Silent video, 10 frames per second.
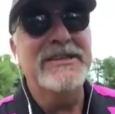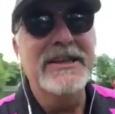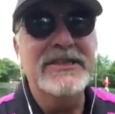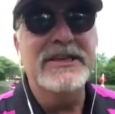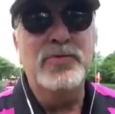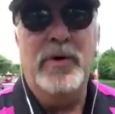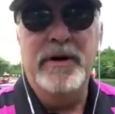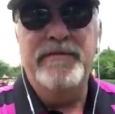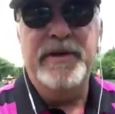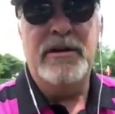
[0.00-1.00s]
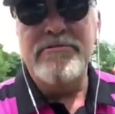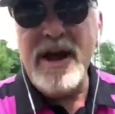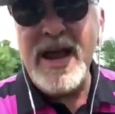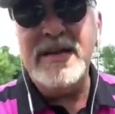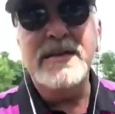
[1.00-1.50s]
this is one of the
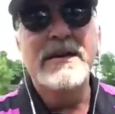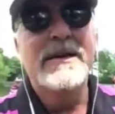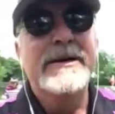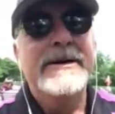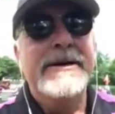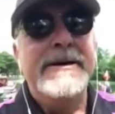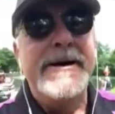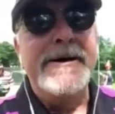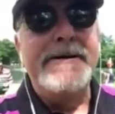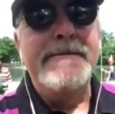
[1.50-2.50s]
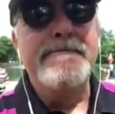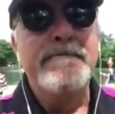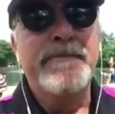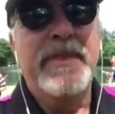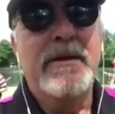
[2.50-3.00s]
great
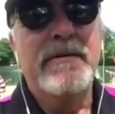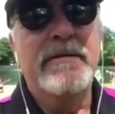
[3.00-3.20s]
golf